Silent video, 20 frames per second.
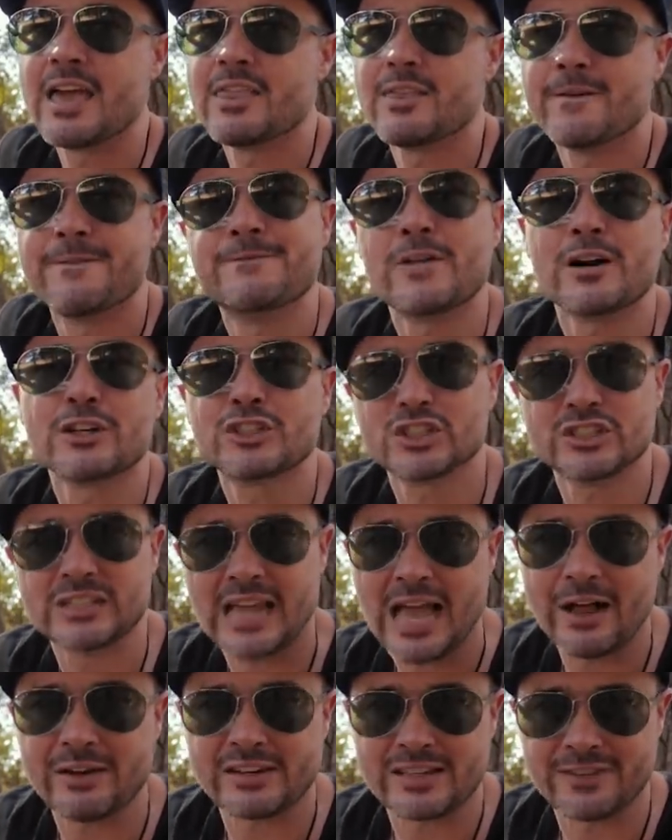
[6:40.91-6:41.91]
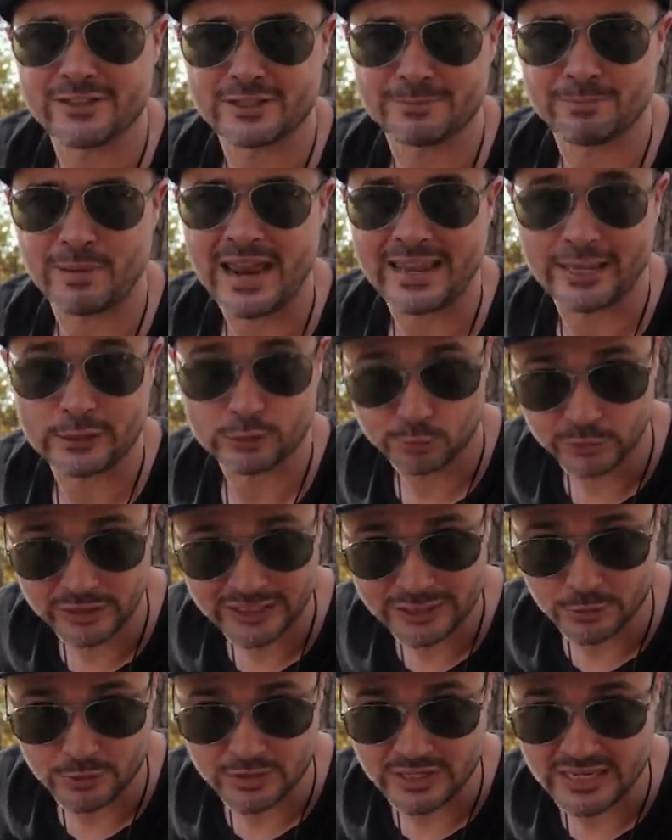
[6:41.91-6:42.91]
the functionality of this bike is
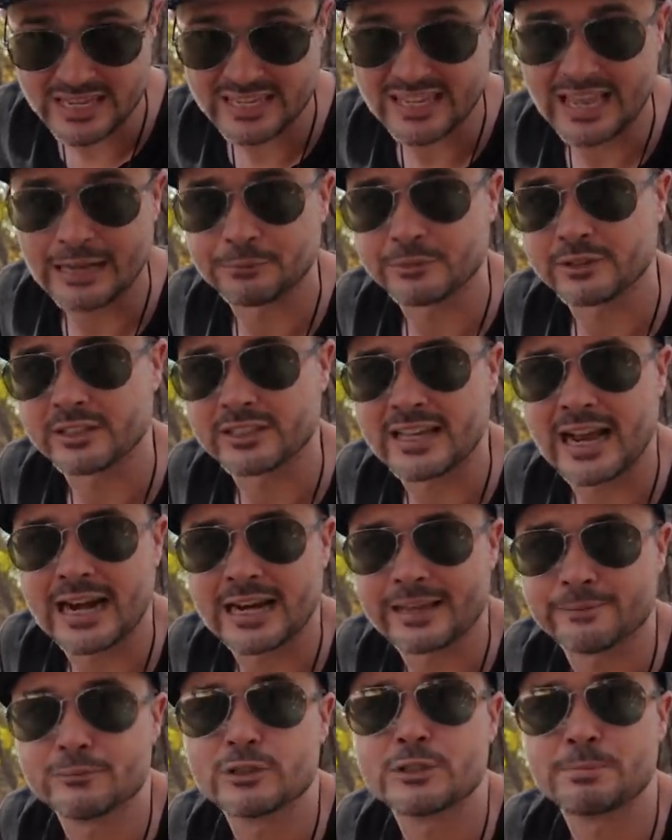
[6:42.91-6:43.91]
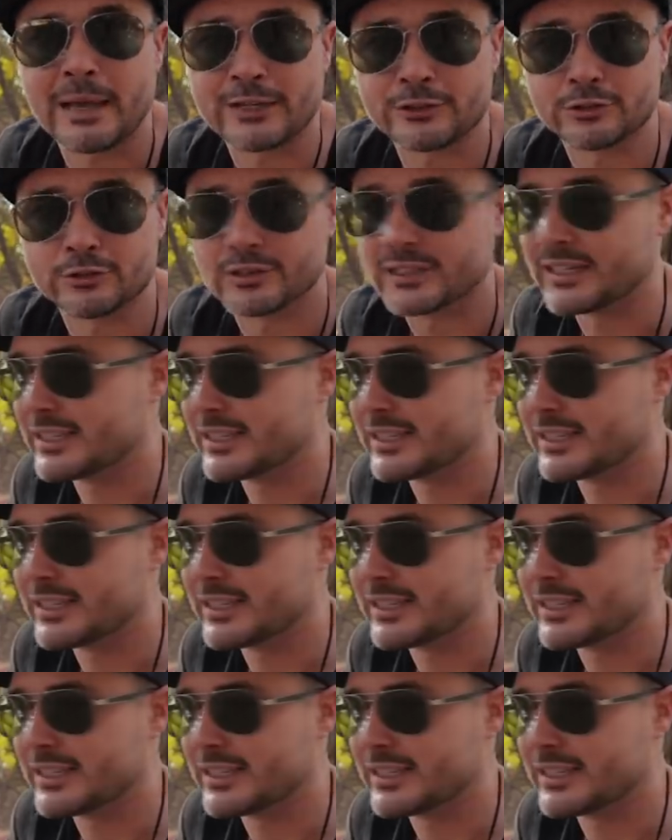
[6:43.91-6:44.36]
really unique and really kind of special.